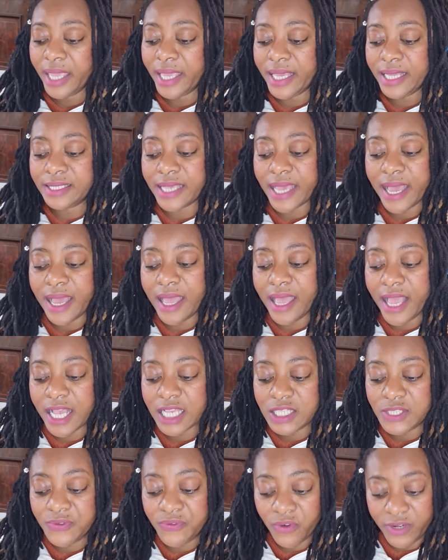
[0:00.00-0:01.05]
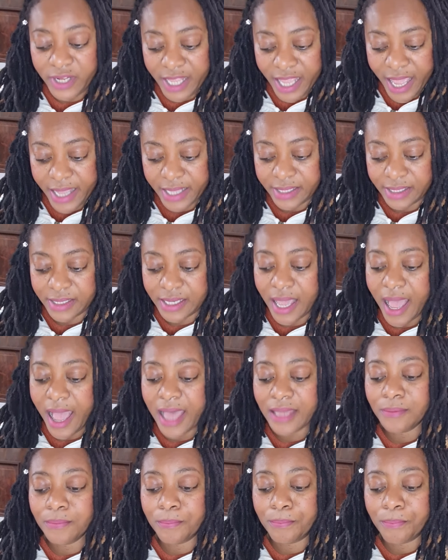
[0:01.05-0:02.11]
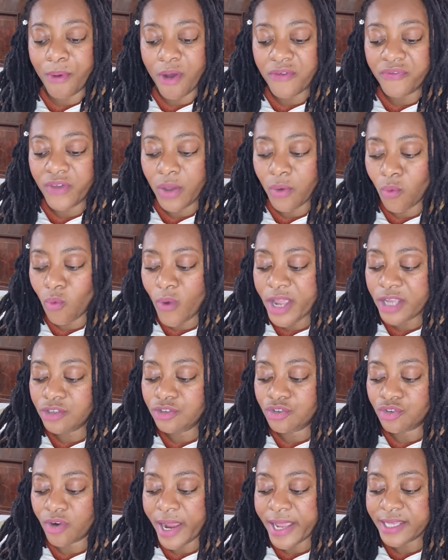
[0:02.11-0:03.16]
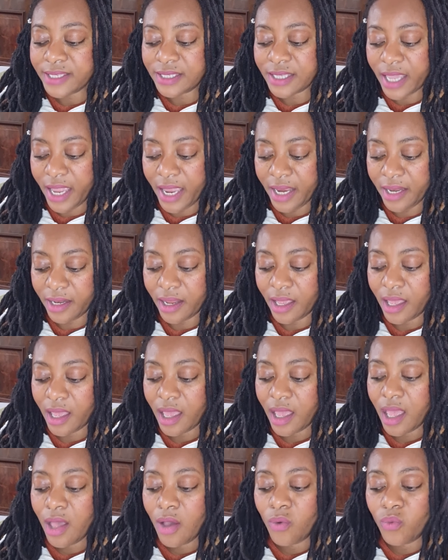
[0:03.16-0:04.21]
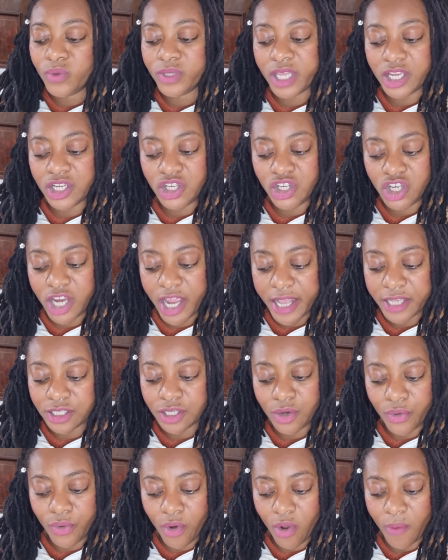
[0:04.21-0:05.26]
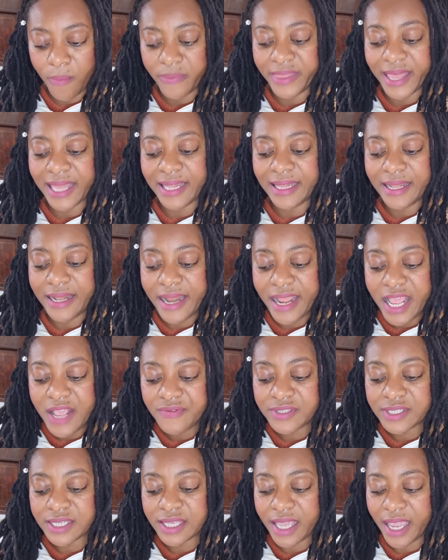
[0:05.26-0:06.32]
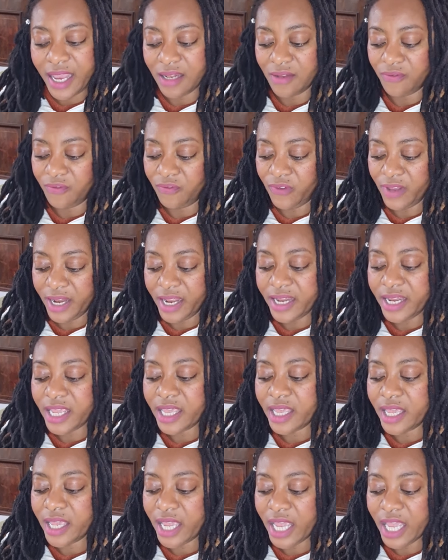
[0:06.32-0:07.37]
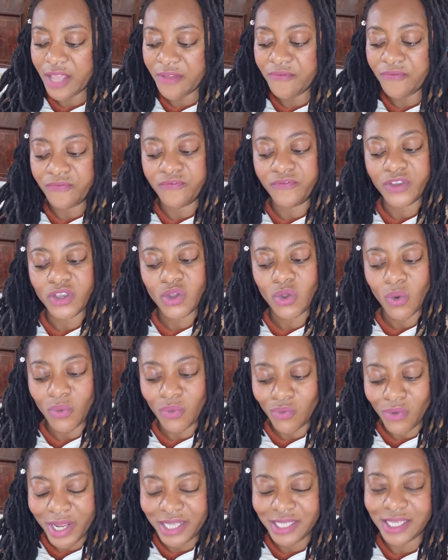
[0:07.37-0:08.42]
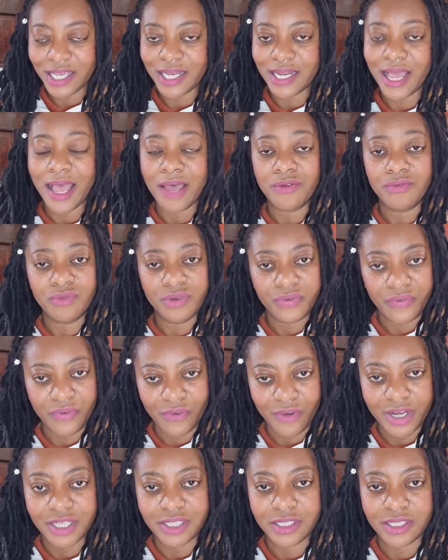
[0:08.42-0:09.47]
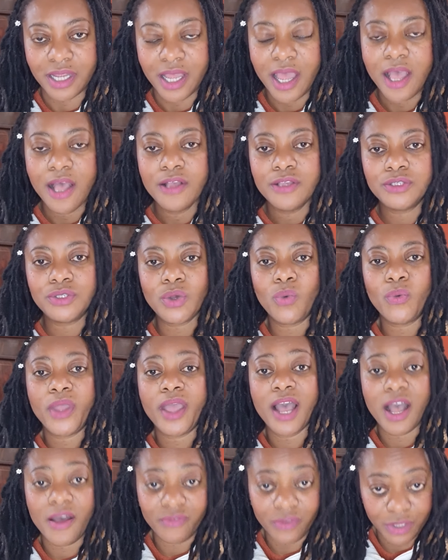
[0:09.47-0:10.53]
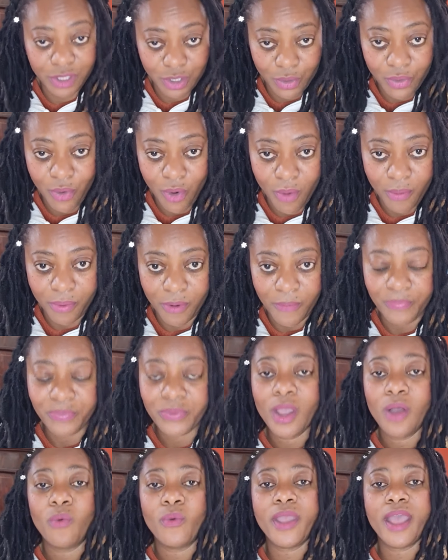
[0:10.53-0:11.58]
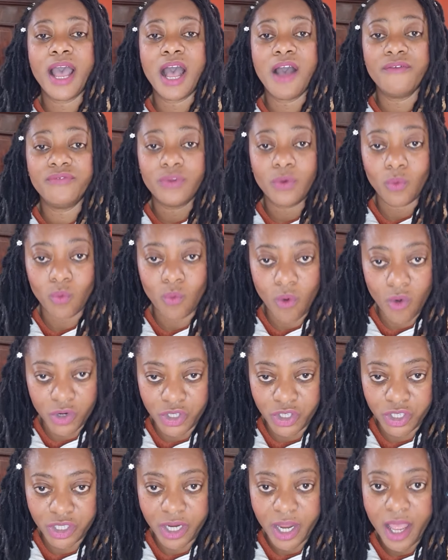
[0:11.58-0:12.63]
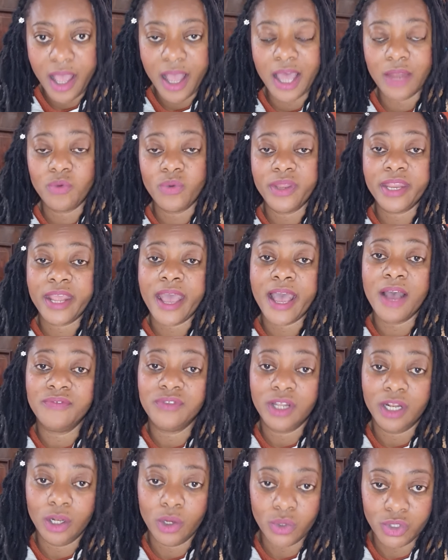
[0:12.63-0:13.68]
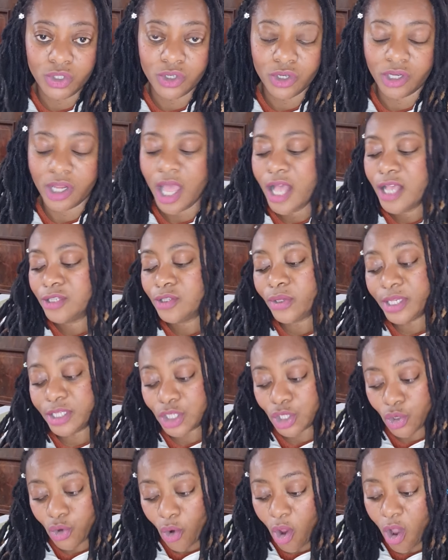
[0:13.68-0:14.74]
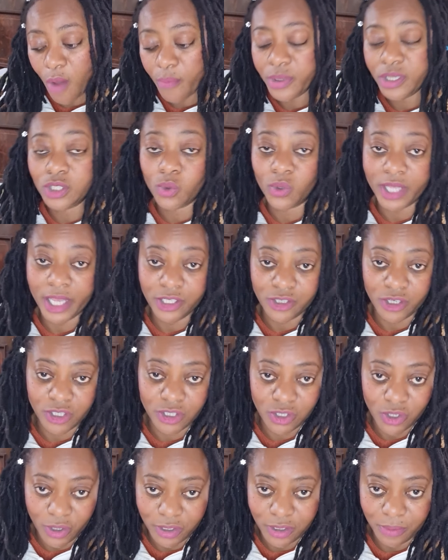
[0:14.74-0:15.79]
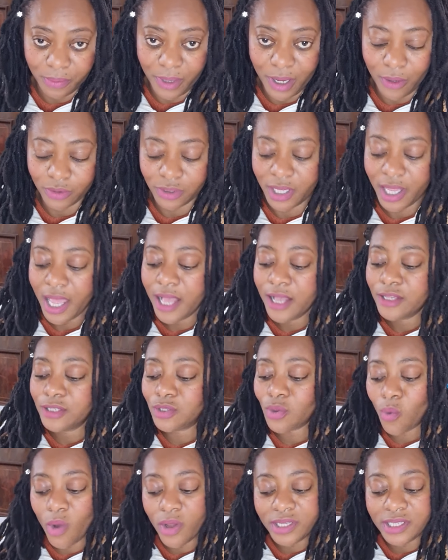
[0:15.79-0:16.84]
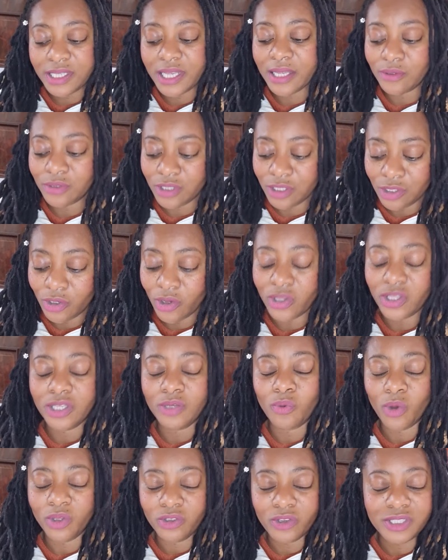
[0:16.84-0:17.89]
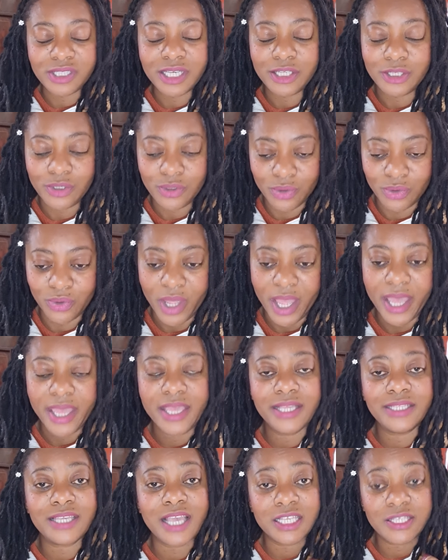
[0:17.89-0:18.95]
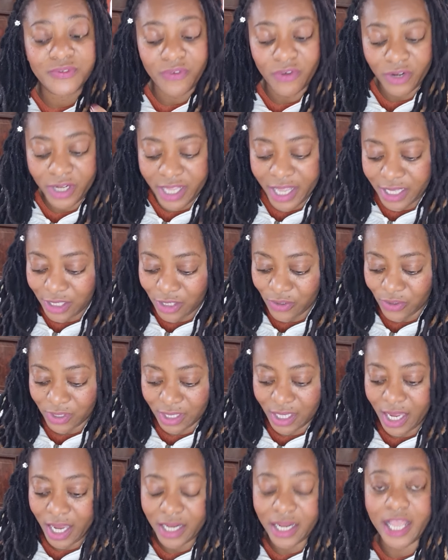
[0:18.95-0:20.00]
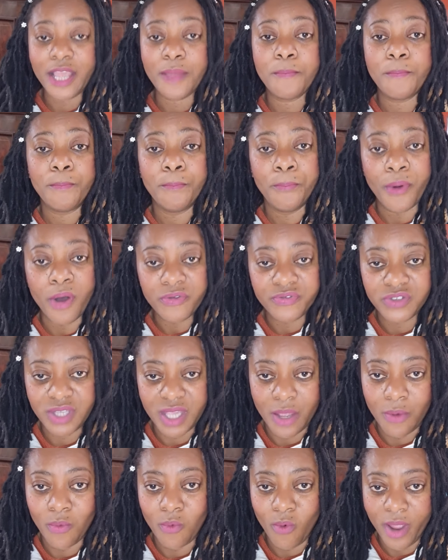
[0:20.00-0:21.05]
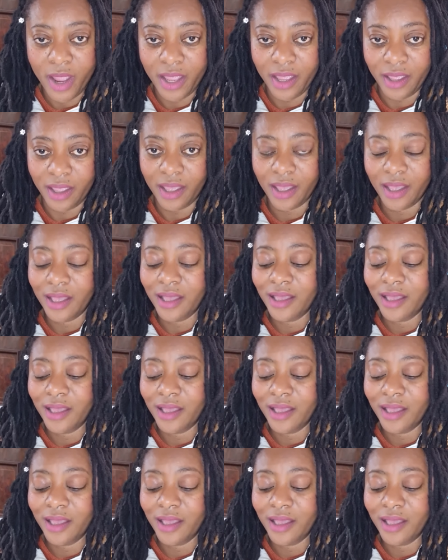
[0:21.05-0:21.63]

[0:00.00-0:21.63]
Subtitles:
it exfoliates and buffs away dry skin with a shea scrub that leaves skin feeling invigorated and refreshed. So we have the scrub, we have the wash, and we have the lotion. So the scrub is what I just talked about. So what does it do? It exfoliates your skin, it buffs away,